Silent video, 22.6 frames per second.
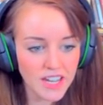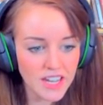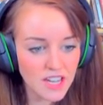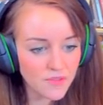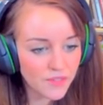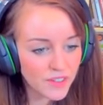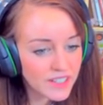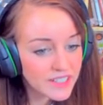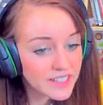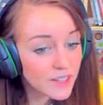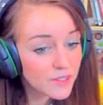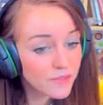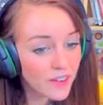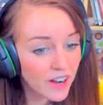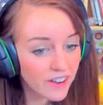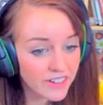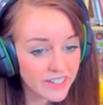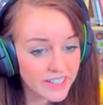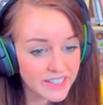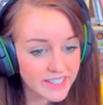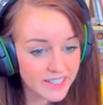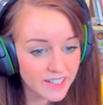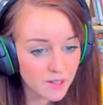Eevee's a
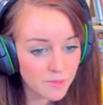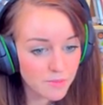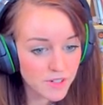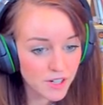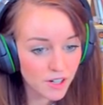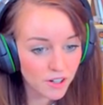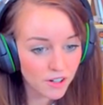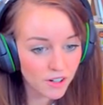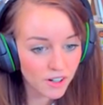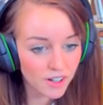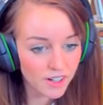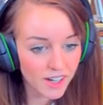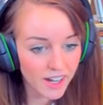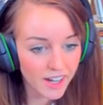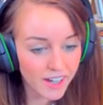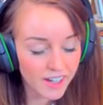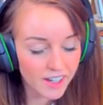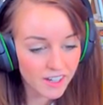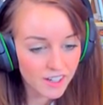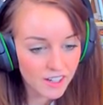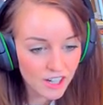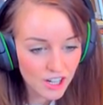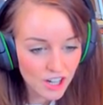very slim dog.
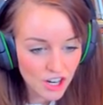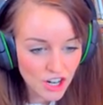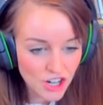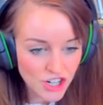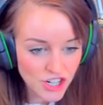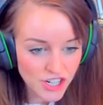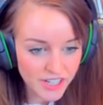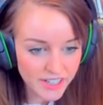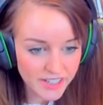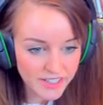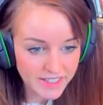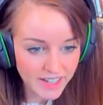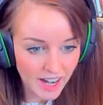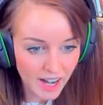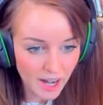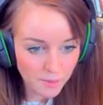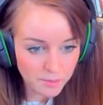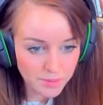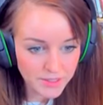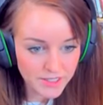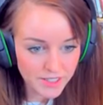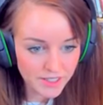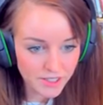Like, she is
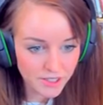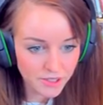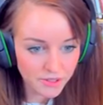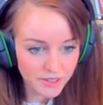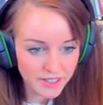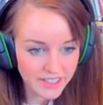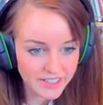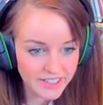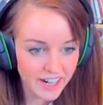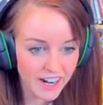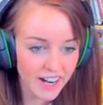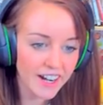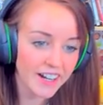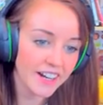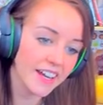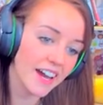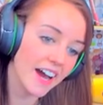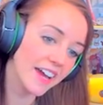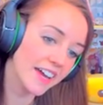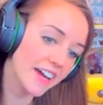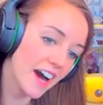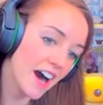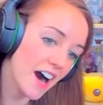absolutely tiny.
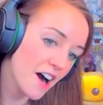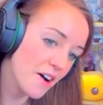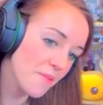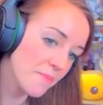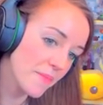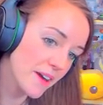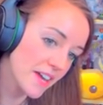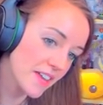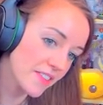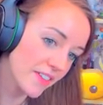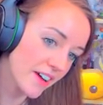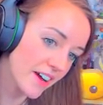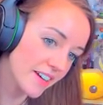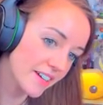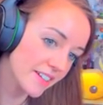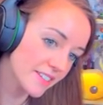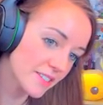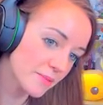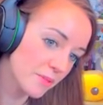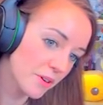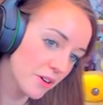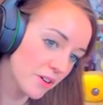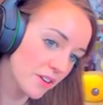I can't make that any
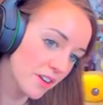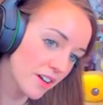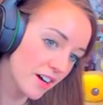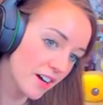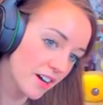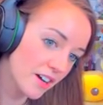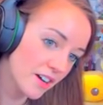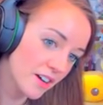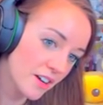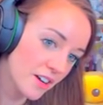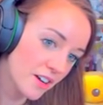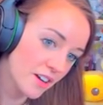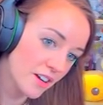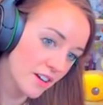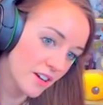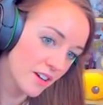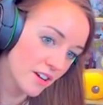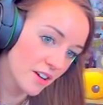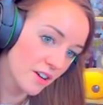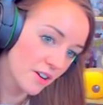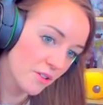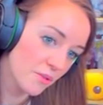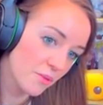smaller,
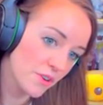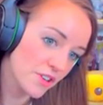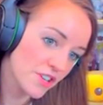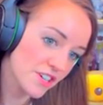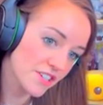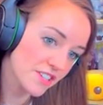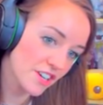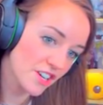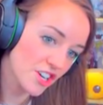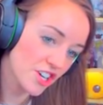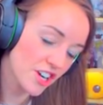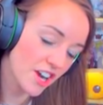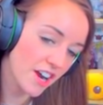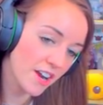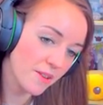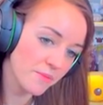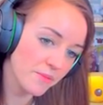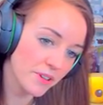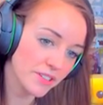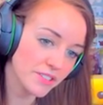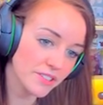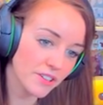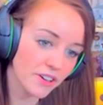which is a shame,
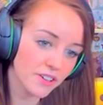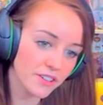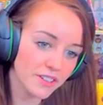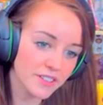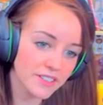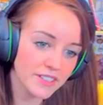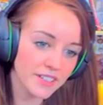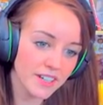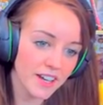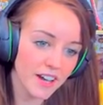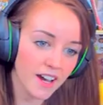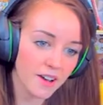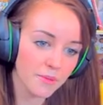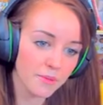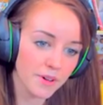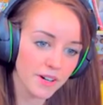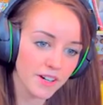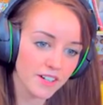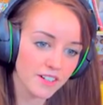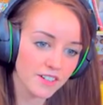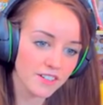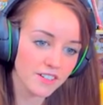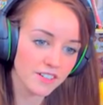because honestly, I
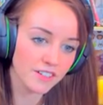would.